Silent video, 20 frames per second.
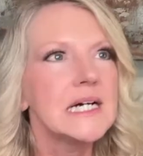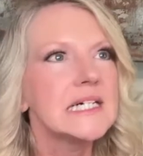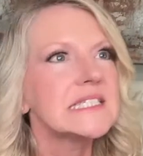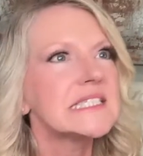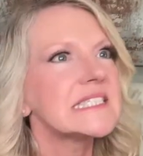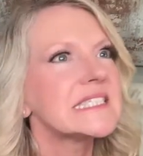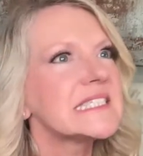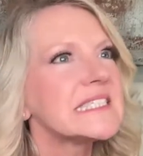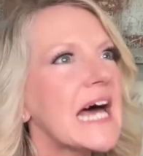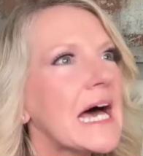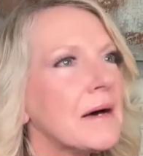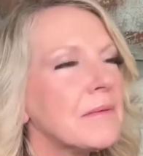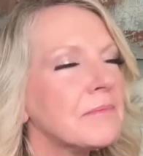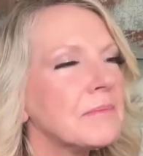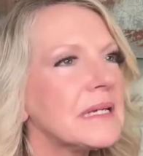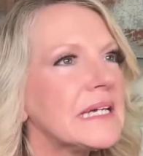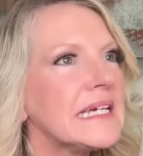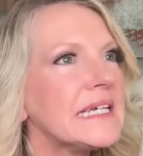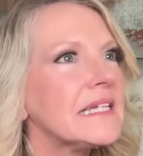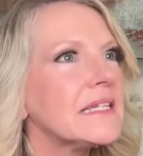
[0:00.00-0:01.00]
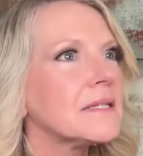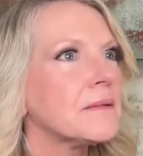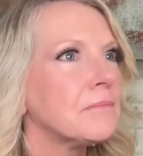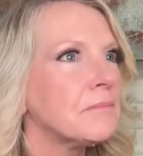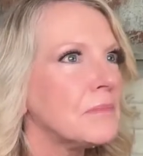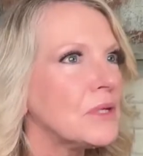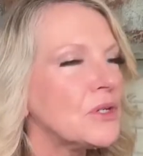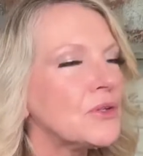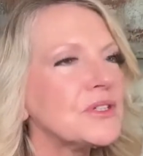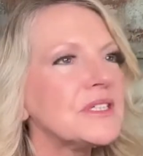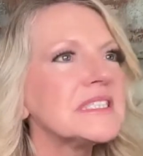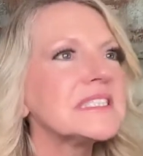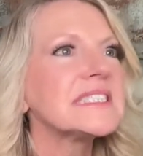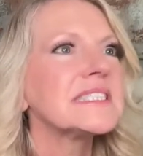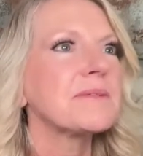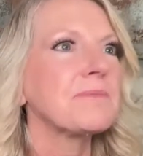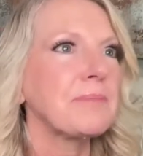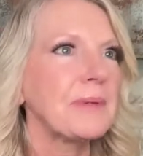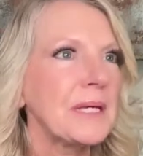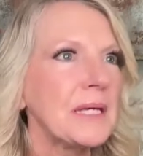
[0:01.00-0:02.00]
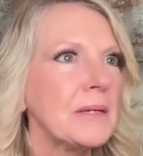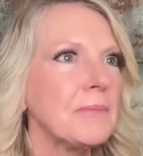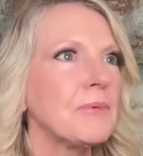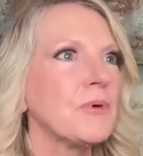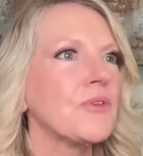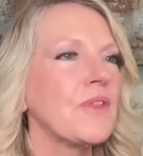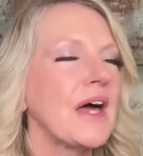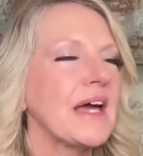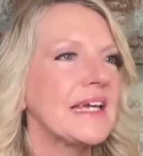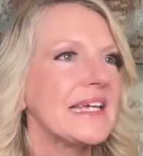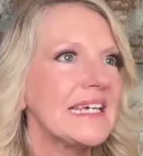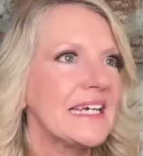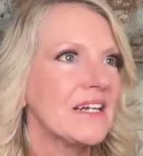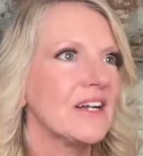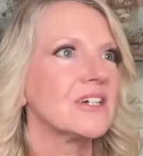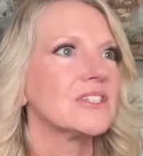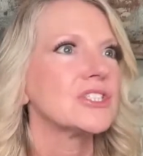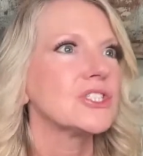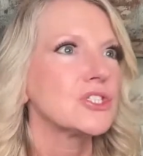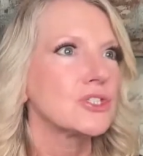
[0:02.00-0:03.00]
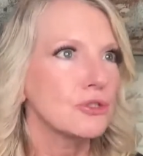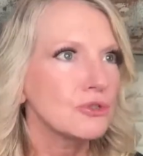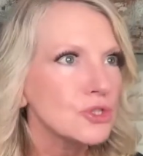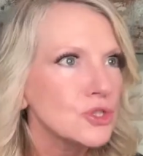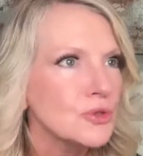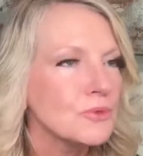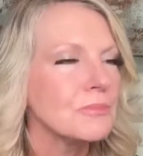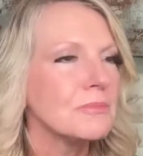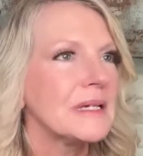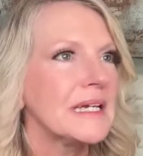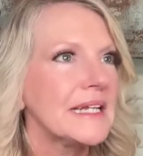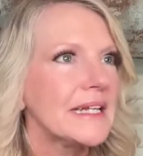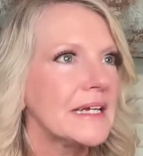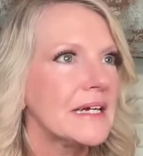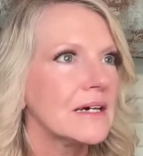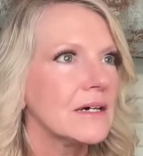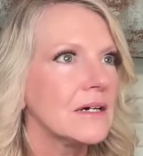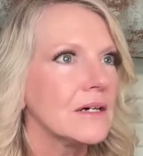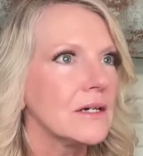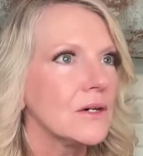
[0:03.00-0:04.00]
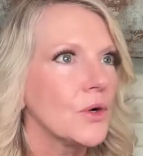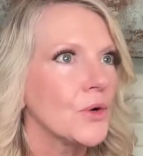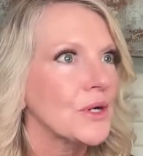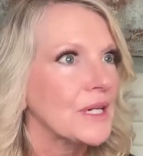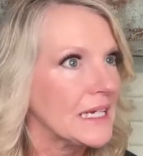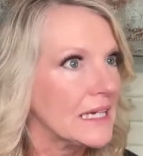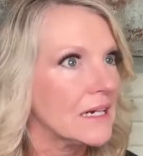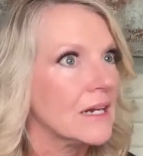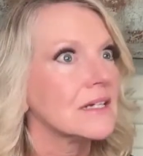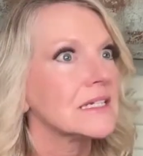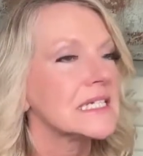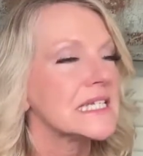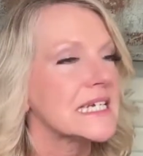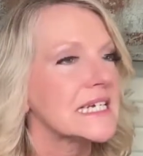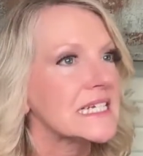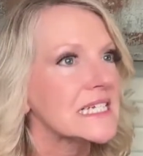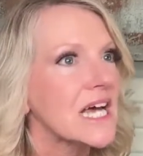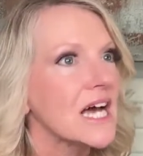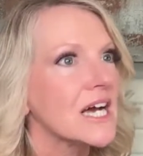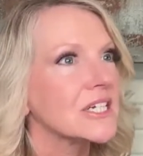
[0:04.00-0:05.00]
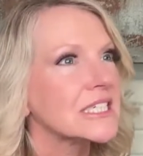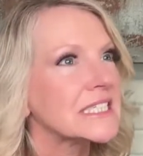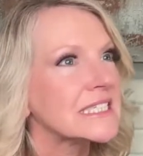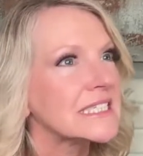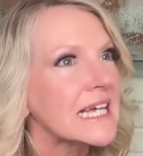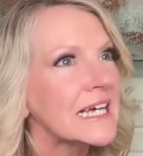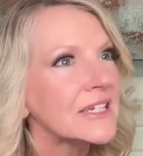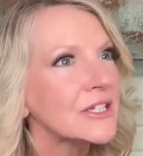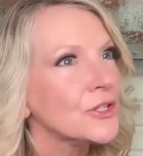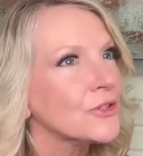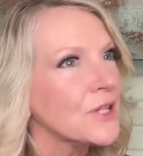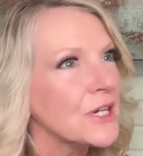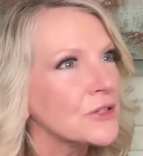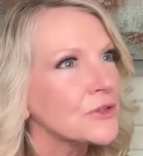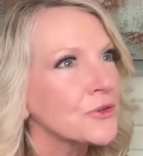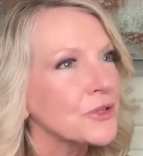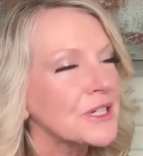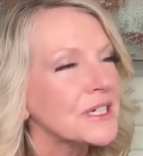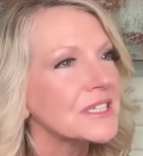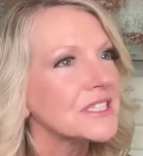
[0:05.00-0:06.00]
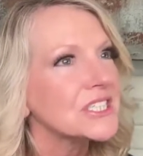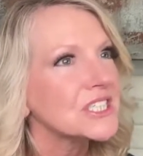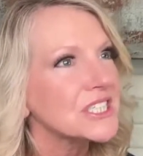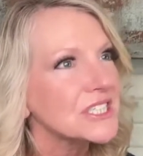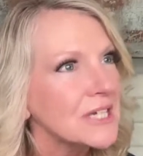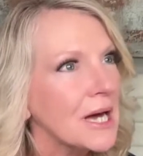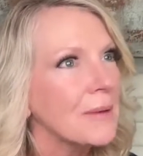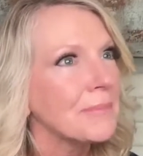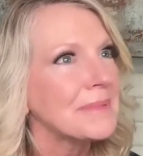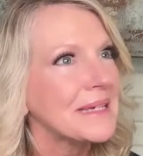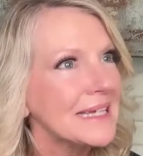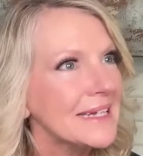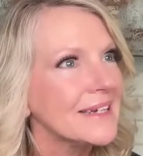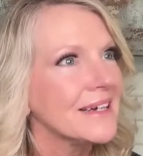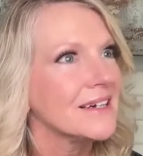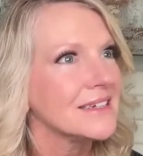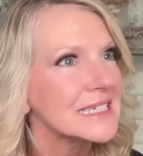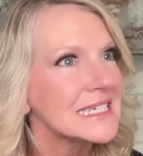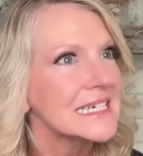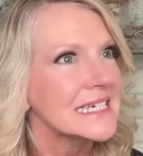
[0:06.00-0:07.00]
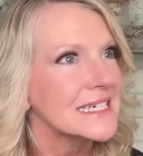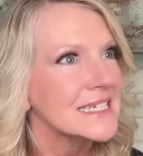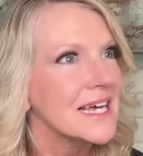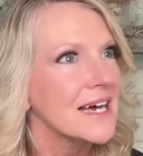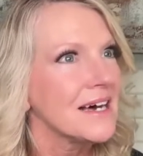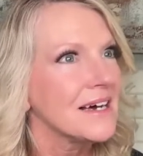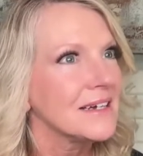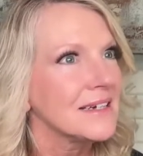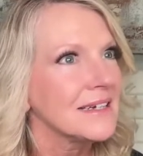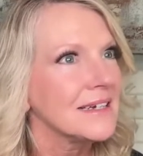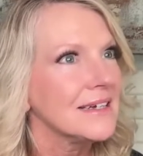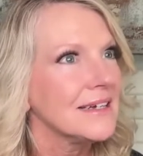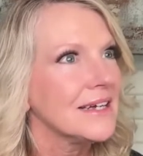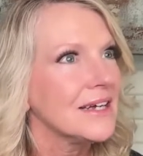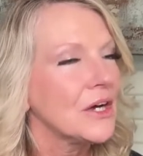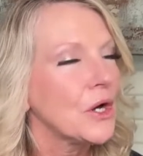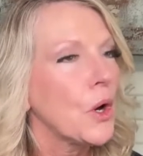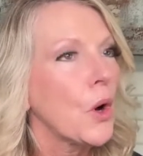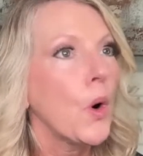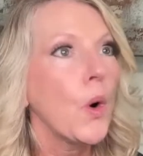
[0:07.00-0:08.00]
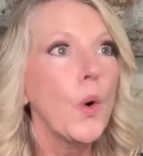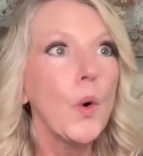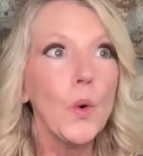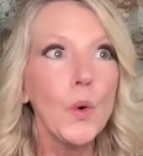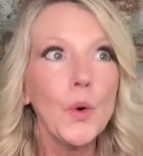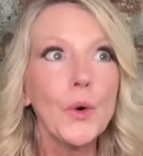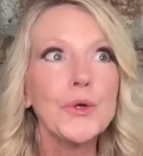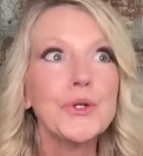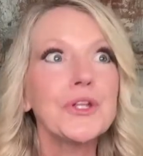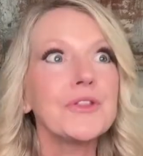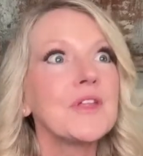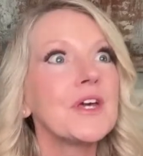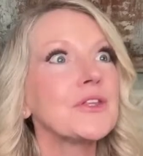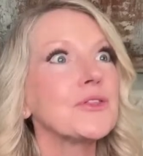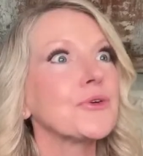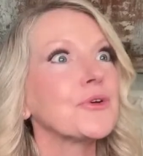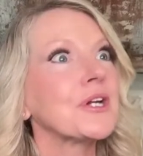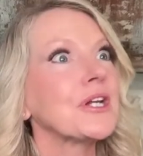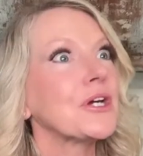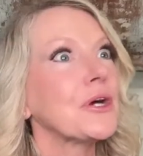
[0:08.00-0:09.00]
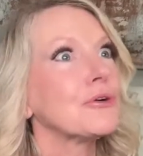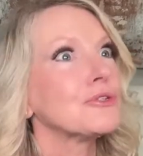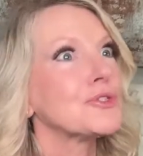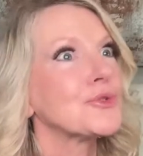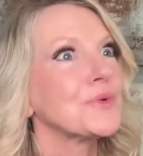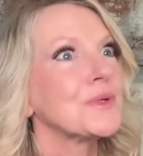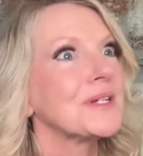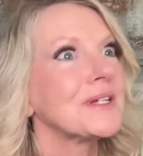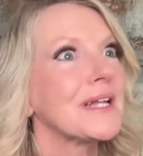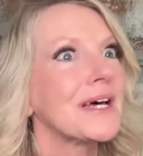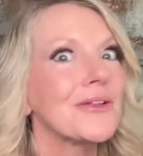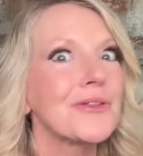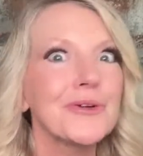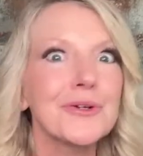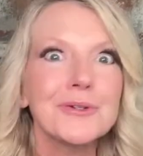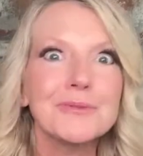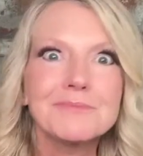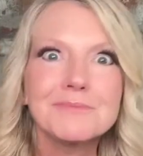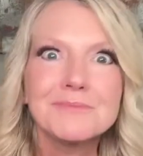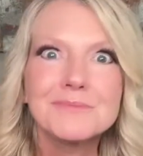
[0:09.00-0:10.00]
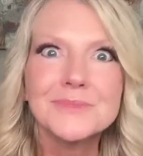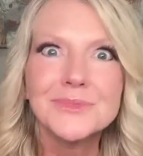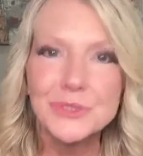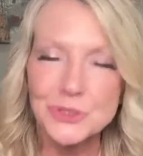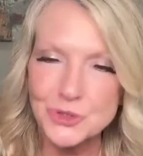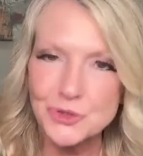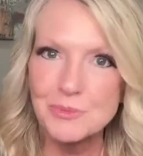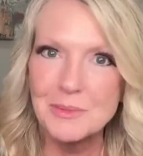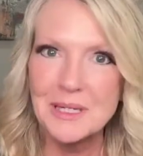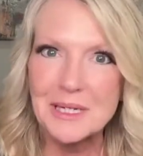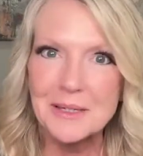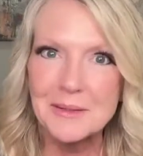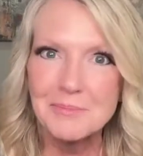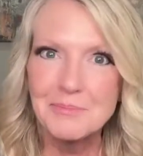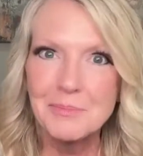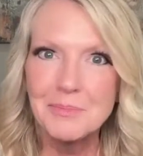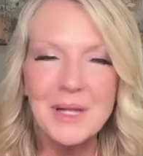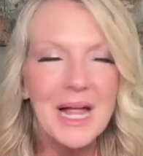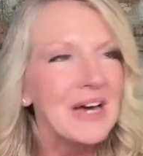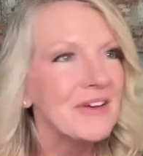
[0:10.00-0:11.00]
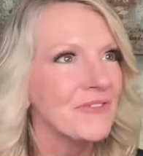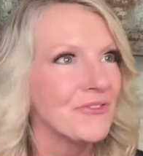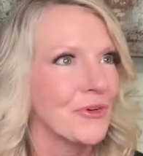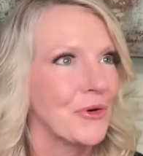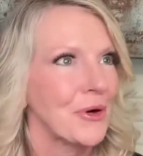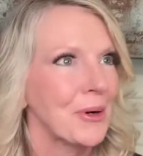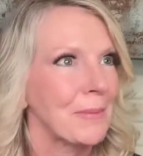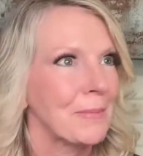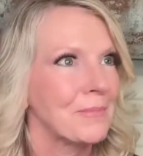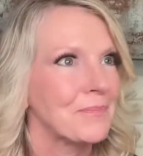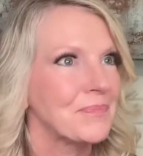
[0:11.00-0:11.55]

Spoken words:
does that mean the millions of people that get on social media or get on TikTok, do you think they're going to just stop getting on TikTok? Or do you think they're going to go to another social media platform?